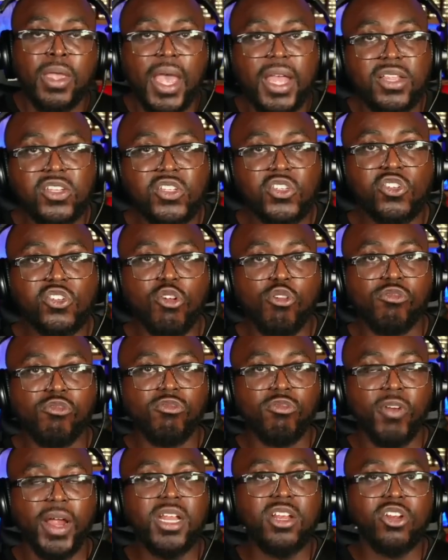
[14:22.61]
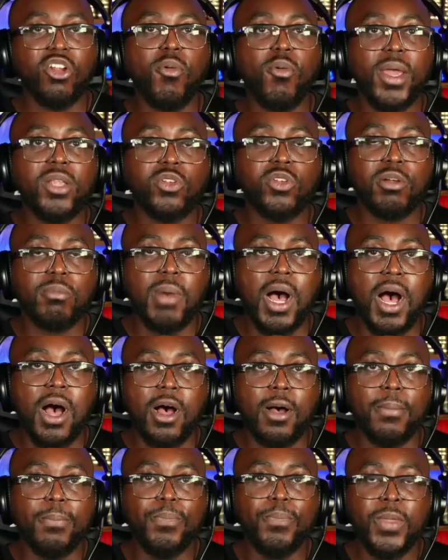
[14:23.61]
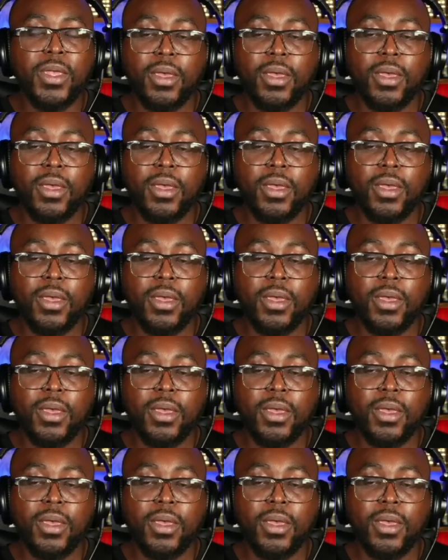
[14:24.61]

and surrendering to the mob.